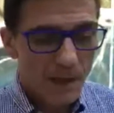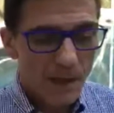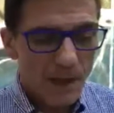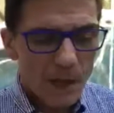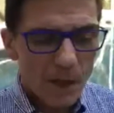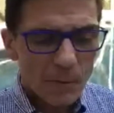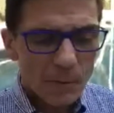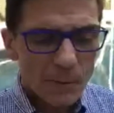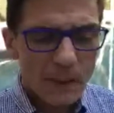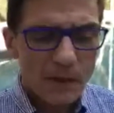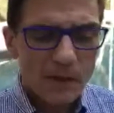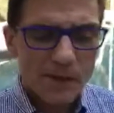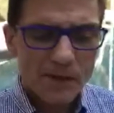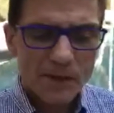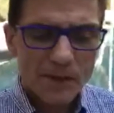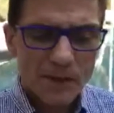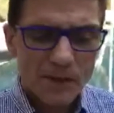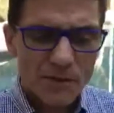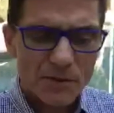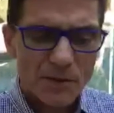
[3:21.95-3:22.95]
helping our
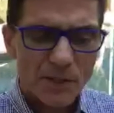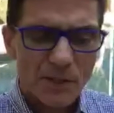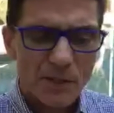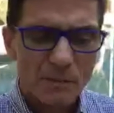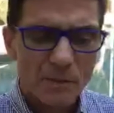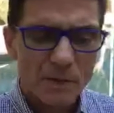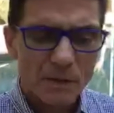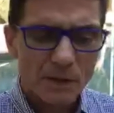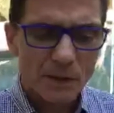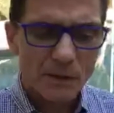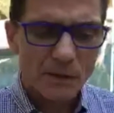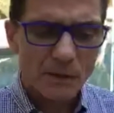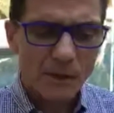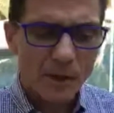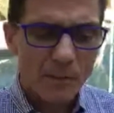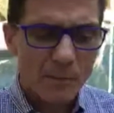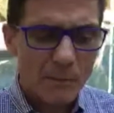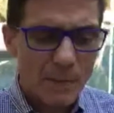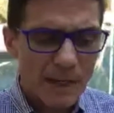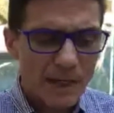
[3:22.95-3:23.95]
sales team deliver
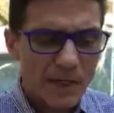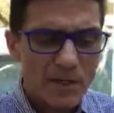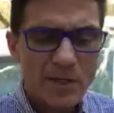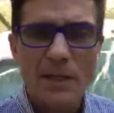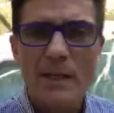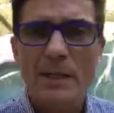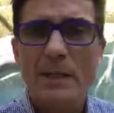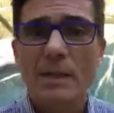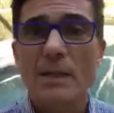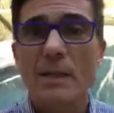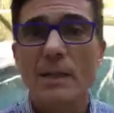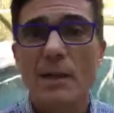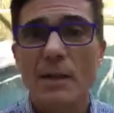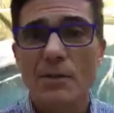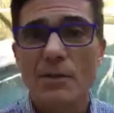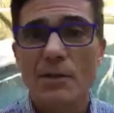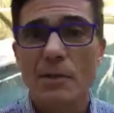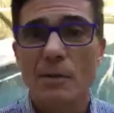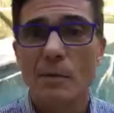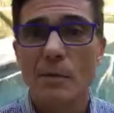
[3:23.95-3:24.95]
amazing
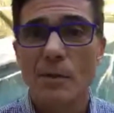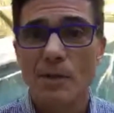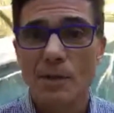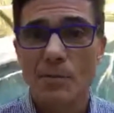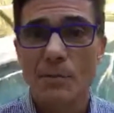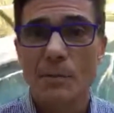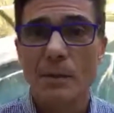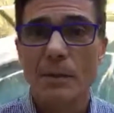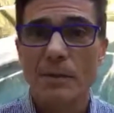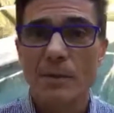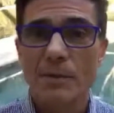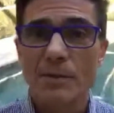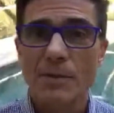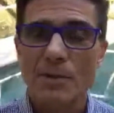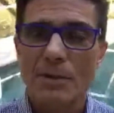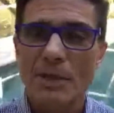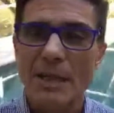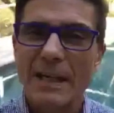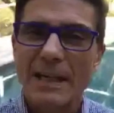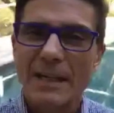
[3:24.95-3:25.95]
customer
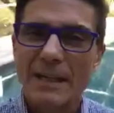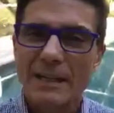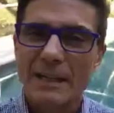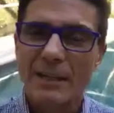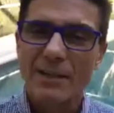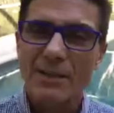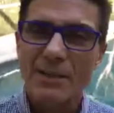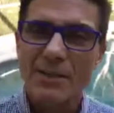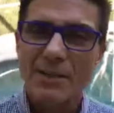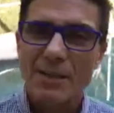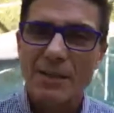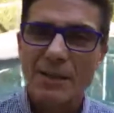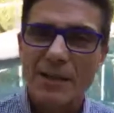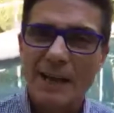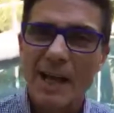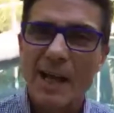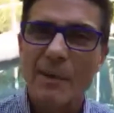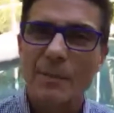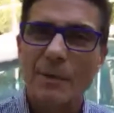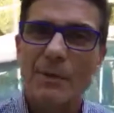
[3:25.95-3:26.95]
experiences. Now, do you see the
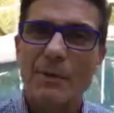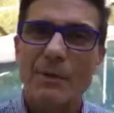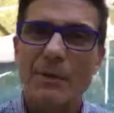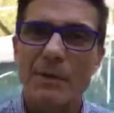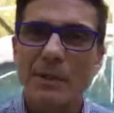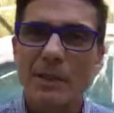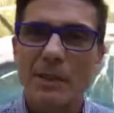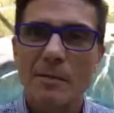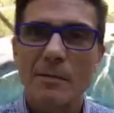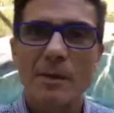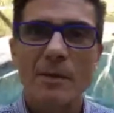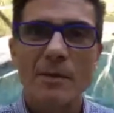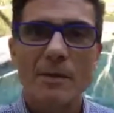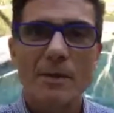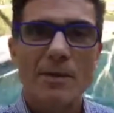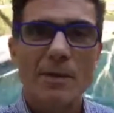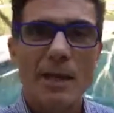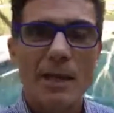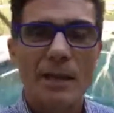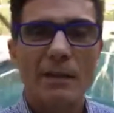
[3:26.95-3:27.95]
common theme in
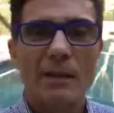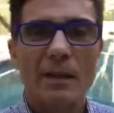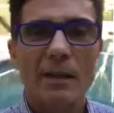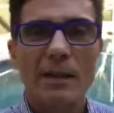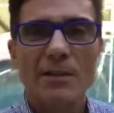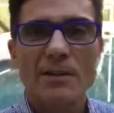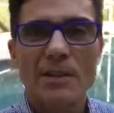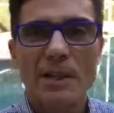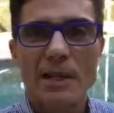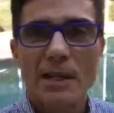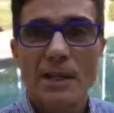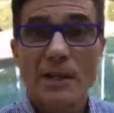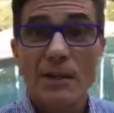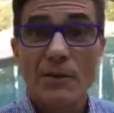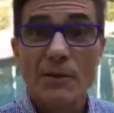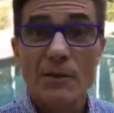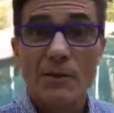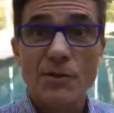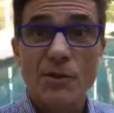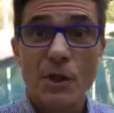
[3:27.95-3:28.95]
these headlines?
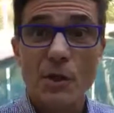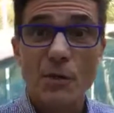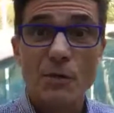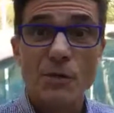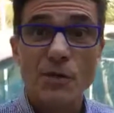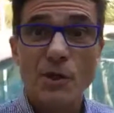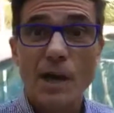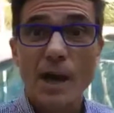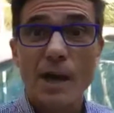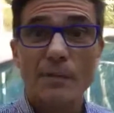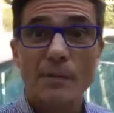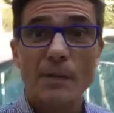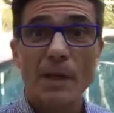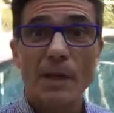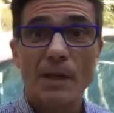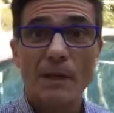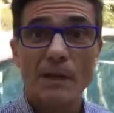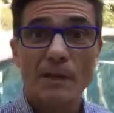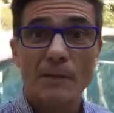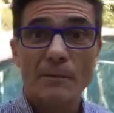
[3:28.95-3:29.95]
There's no job
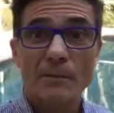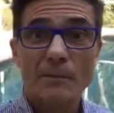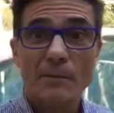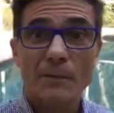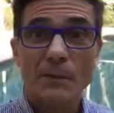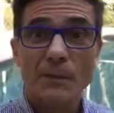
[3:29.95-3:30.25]
title,